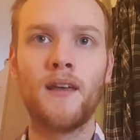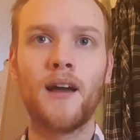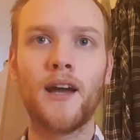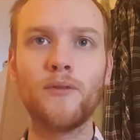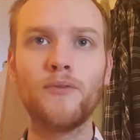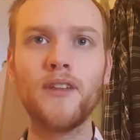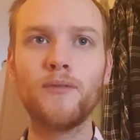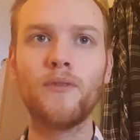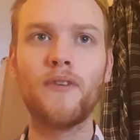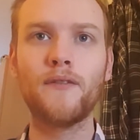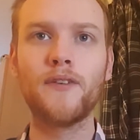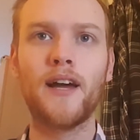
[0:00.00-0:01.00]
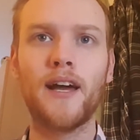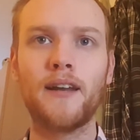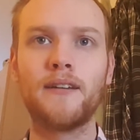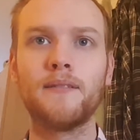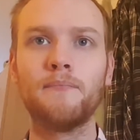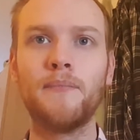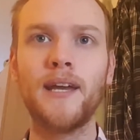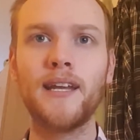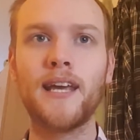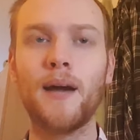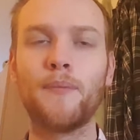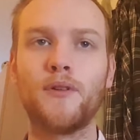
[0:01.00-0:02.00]
don't think we've ever had main
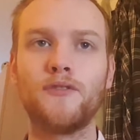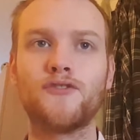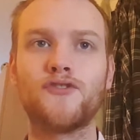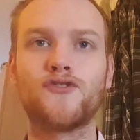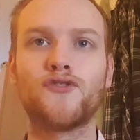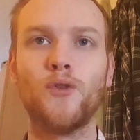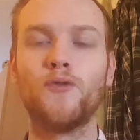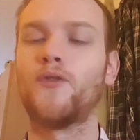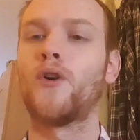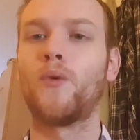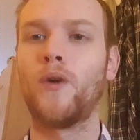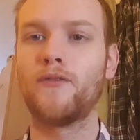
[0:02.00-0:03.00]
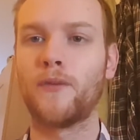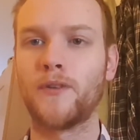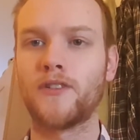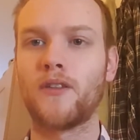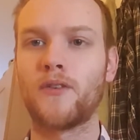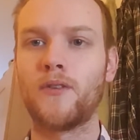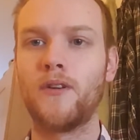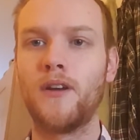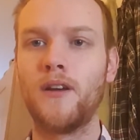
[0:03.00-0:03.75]
capitals so far away from each other.